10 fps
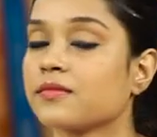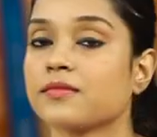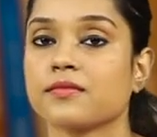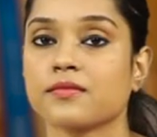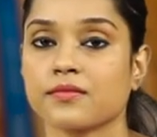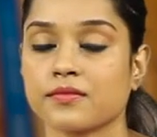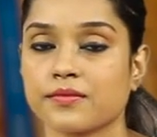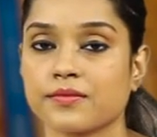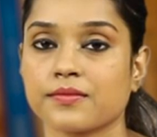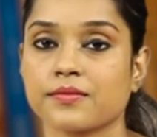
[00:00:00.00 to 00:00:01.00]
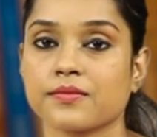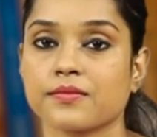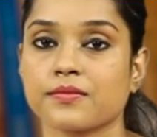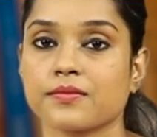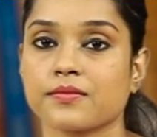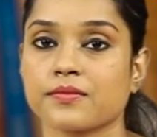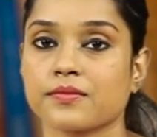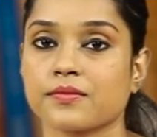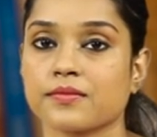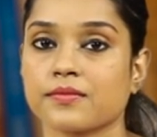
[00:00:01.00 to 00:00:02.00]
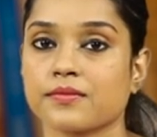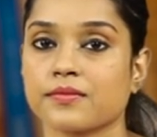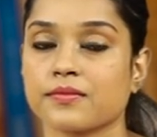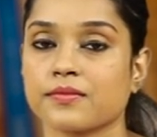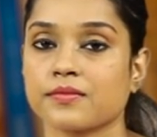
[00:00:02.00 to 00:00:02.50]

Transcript: No words are spoken by the person on screen.